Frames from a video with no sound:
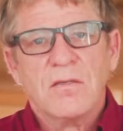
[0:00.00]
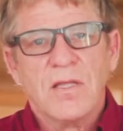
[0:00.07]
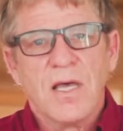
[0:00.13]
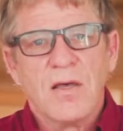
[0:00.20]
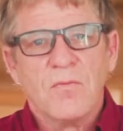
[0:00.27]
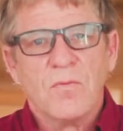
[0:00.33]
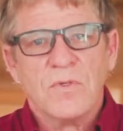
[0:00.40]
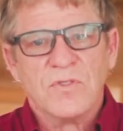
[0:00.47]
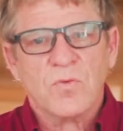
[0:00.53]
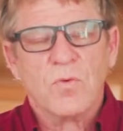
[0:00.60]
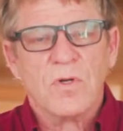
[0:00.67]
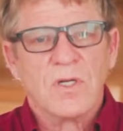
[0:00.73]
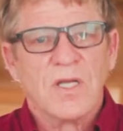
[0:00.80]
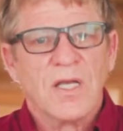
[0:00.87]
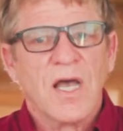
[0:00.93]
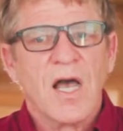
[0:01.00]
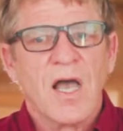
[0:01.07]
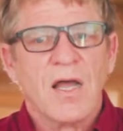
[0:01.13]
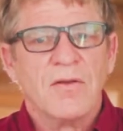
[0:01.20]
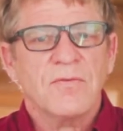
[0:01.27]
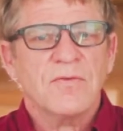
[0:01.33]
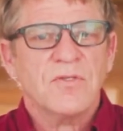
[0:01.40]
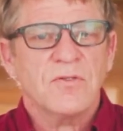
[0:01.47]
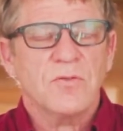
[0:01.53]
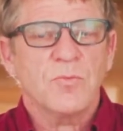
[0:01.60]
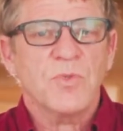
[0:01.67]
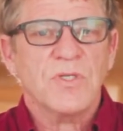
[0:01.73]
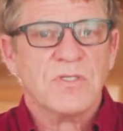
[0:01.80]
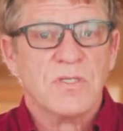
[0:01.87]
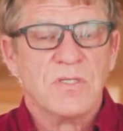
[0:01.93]
that was working hard to
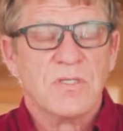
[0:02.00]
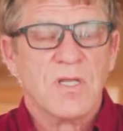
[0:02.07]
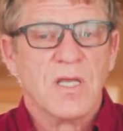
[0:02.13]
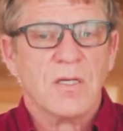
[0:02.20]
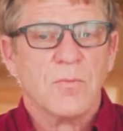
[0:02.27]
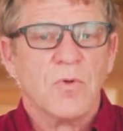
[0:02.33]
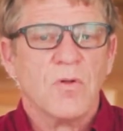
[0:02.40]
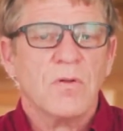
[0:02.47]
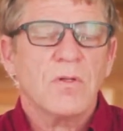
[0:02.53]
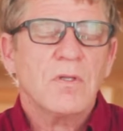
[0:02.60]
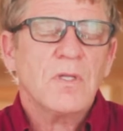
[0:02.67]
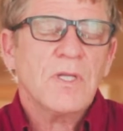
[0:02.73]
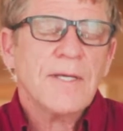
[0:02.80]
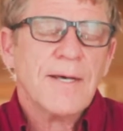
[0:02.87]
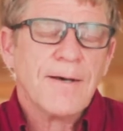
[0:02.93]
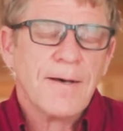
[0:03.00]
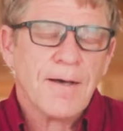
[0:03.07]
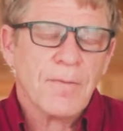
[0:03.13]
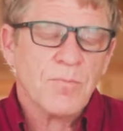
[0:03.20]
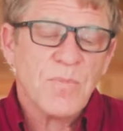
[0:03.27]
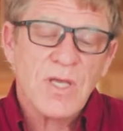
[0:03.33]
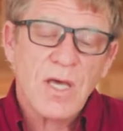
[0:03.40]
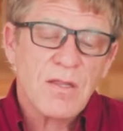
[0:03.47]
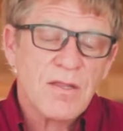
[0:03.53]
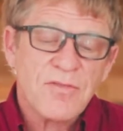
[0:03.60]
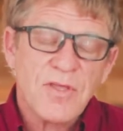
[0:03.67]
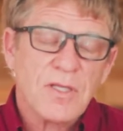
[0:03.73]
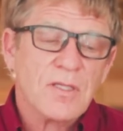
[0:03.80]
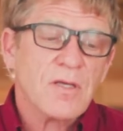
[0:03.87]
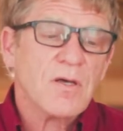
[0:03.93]
be sustainable. This is what I'm really
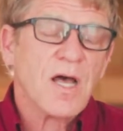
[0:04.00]
proud